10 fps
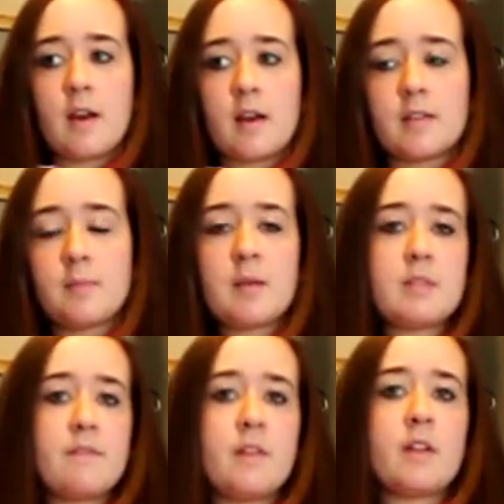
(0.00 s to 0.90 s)
sometimes
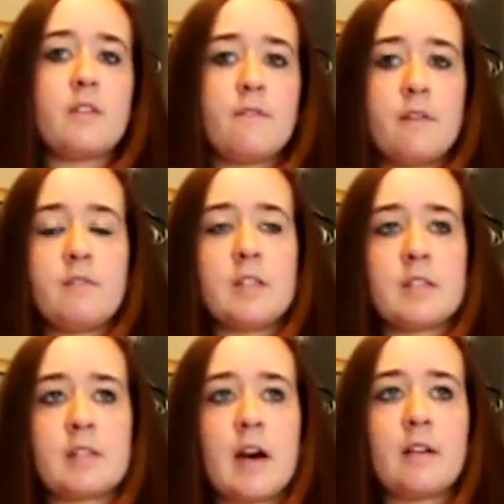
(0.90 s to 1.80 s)
I feel like the 50s
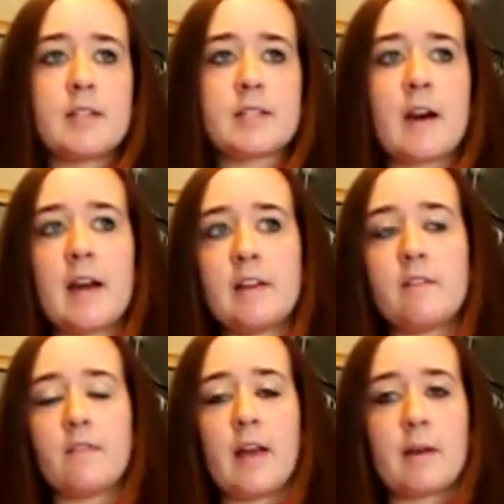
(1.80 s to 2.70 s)
style is kind
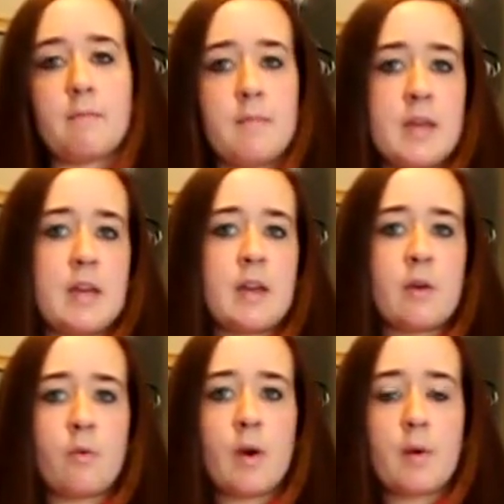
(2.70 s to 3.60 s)
of like me in
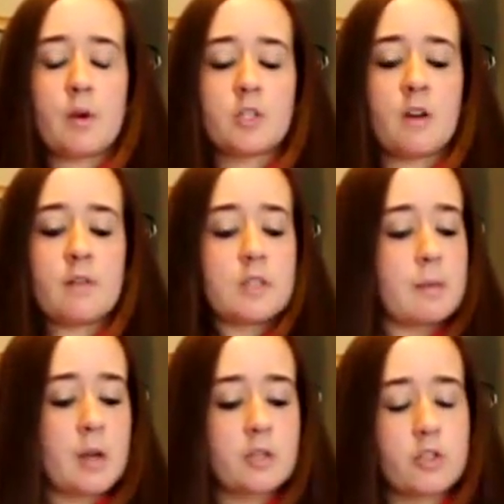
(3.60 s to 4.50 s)
a way, which obviously I'm
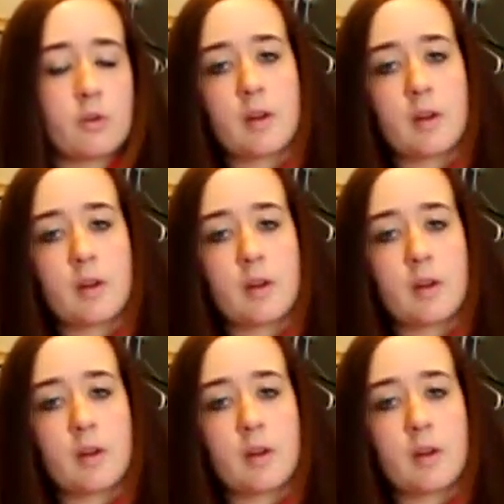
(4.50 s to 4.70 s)
not showing